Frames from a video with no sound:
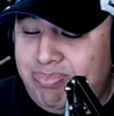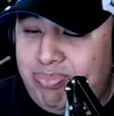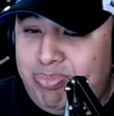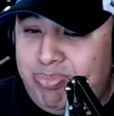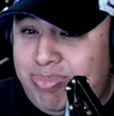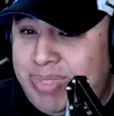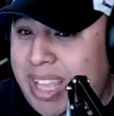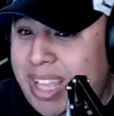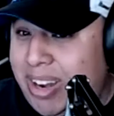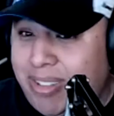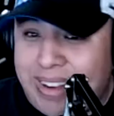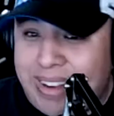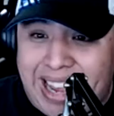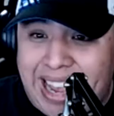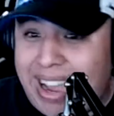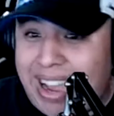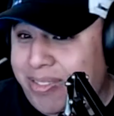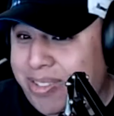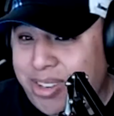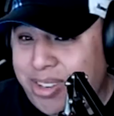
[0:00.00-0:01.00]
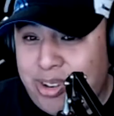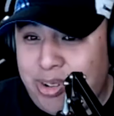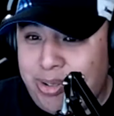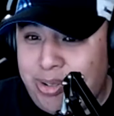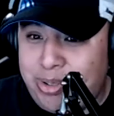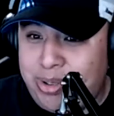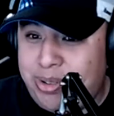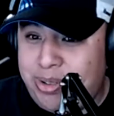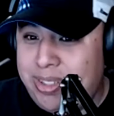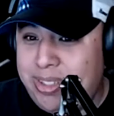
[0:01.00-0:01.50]
don't have to go
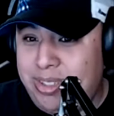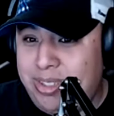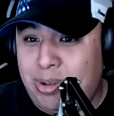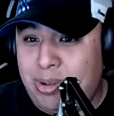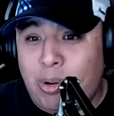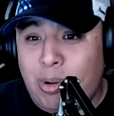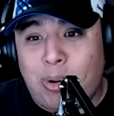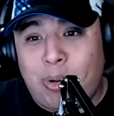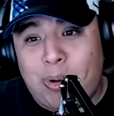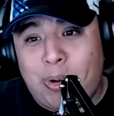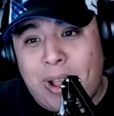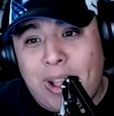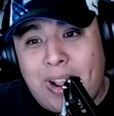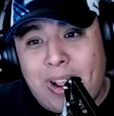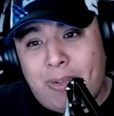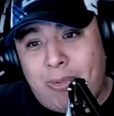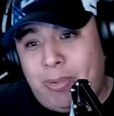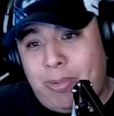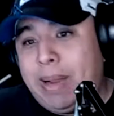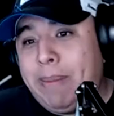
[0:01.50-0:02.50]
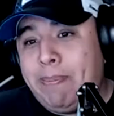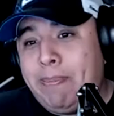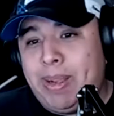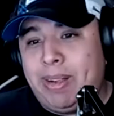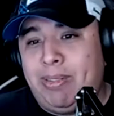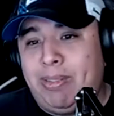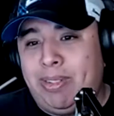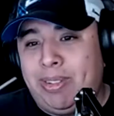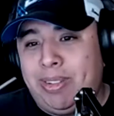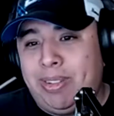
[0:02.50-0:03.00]
through this whole
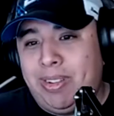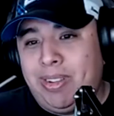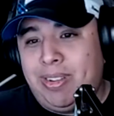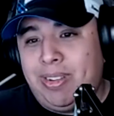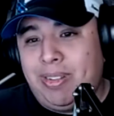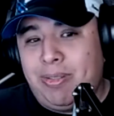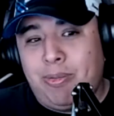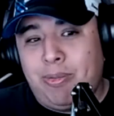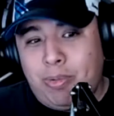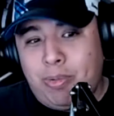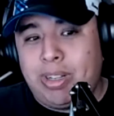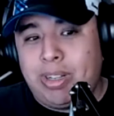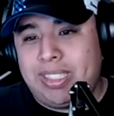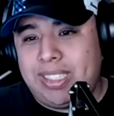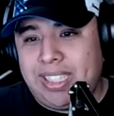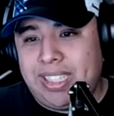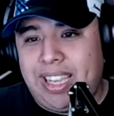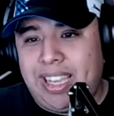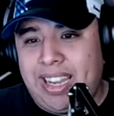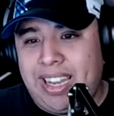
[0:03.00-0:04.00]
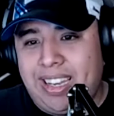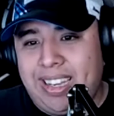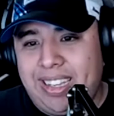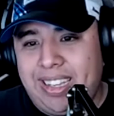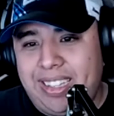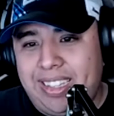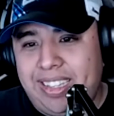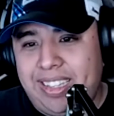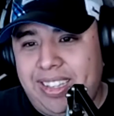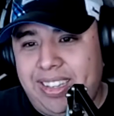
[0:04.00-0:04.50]
rebuild once again,
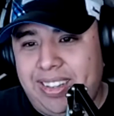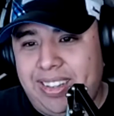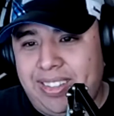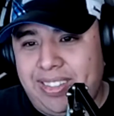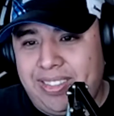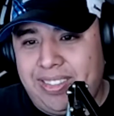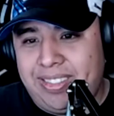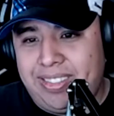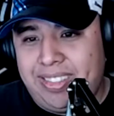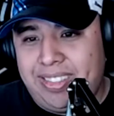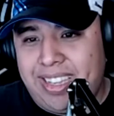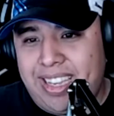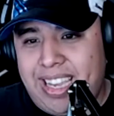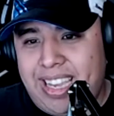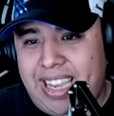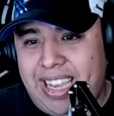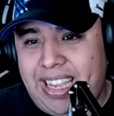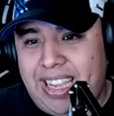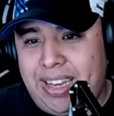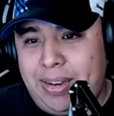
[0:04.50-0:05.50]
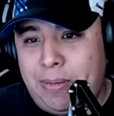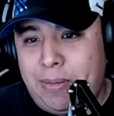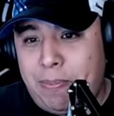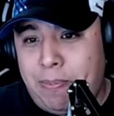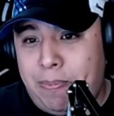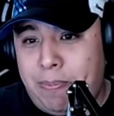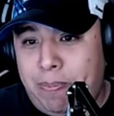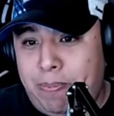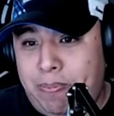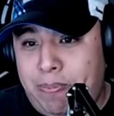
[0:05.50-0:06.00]
and
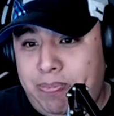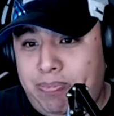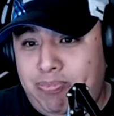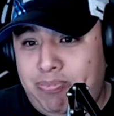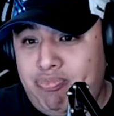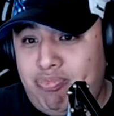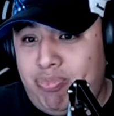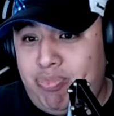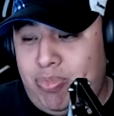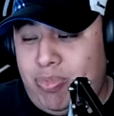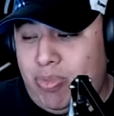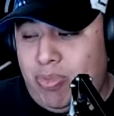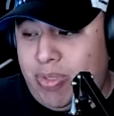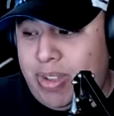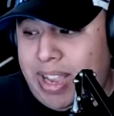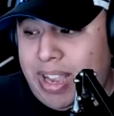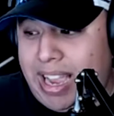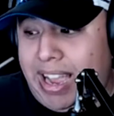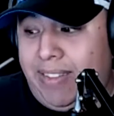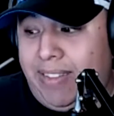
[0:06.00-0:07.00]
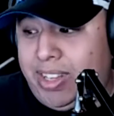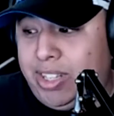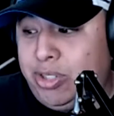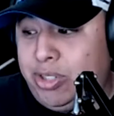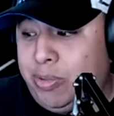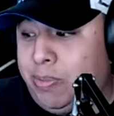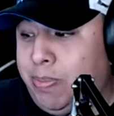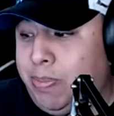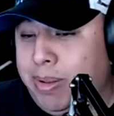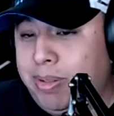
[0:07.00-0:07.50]
having
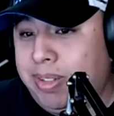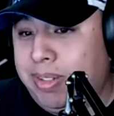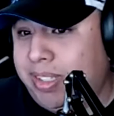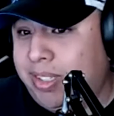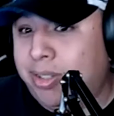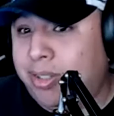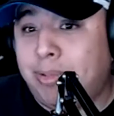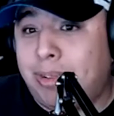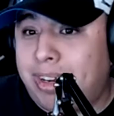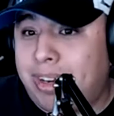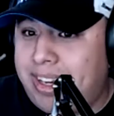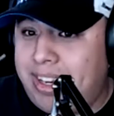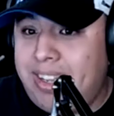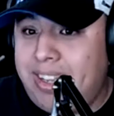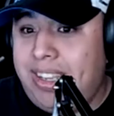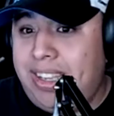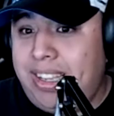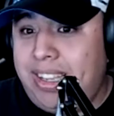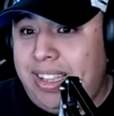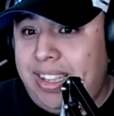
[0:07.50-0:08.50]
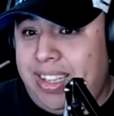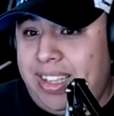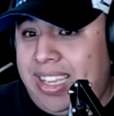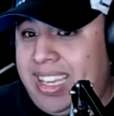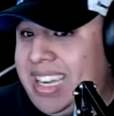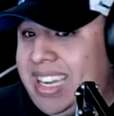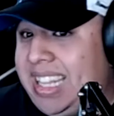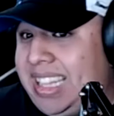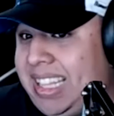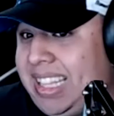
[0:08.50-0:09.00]
to build a squad
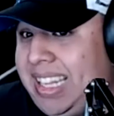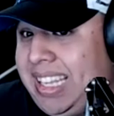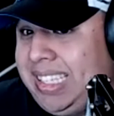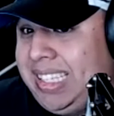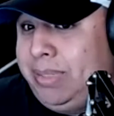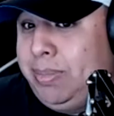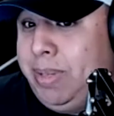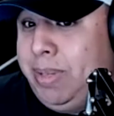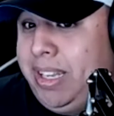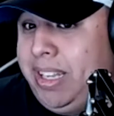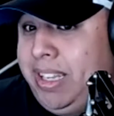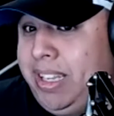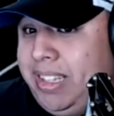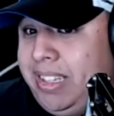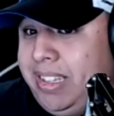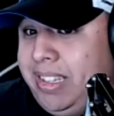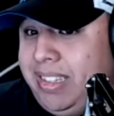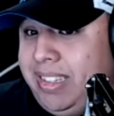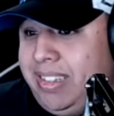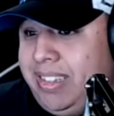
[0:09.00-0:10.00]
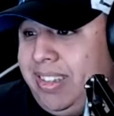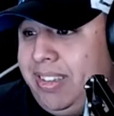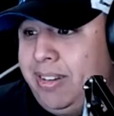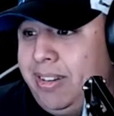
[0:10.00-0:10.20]
at the last minute, you know.